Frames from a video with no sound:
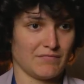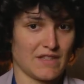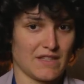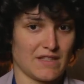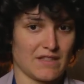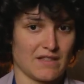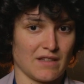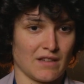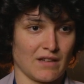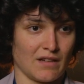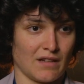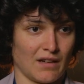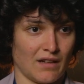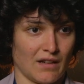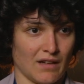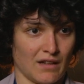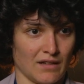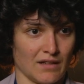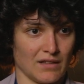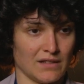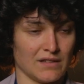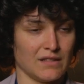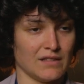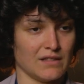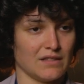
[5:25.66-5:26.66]
still
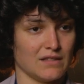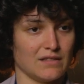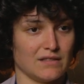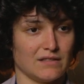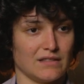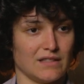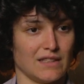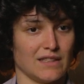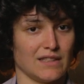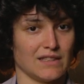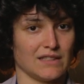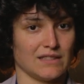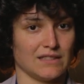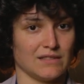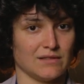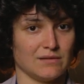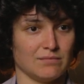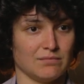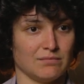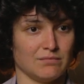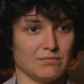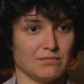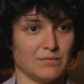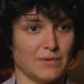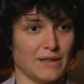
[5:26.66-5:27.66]
hard,
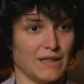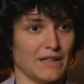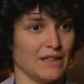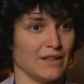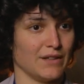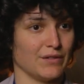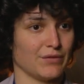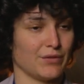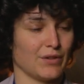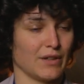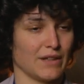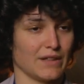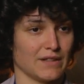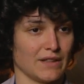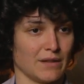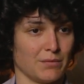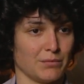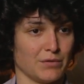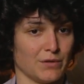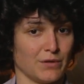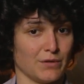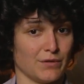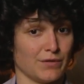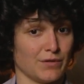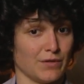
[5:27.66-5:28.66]
and being, for
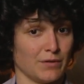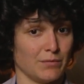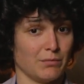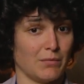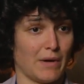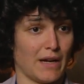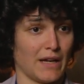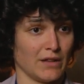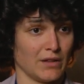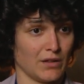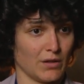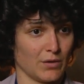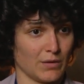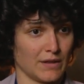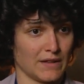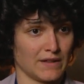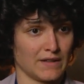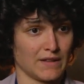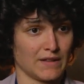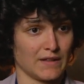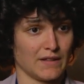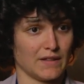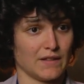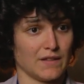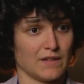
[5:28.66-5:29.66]
example, from
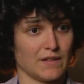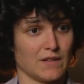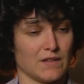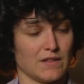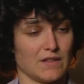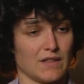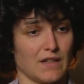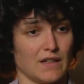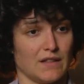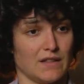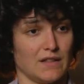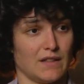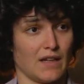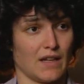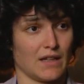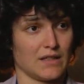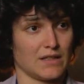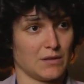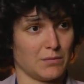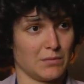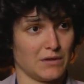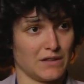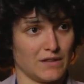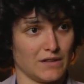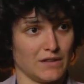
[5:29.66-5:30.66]
minorities such as the
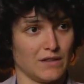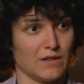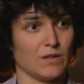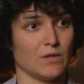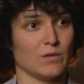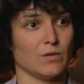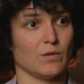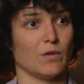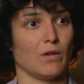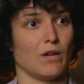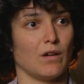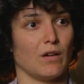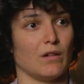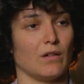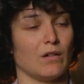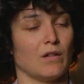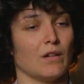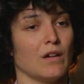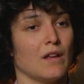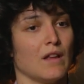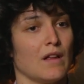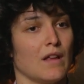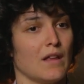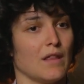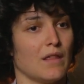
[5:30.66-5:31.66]
LGBTQ
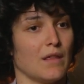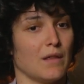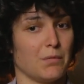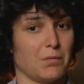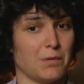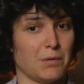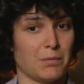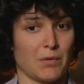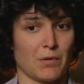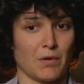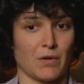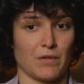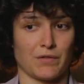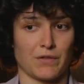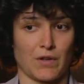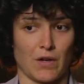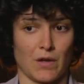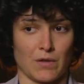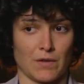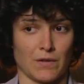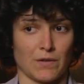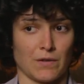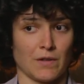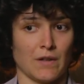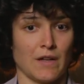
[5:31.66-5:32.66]
or the people of
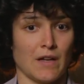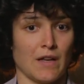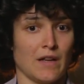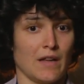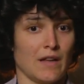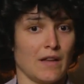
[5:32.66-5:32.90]
color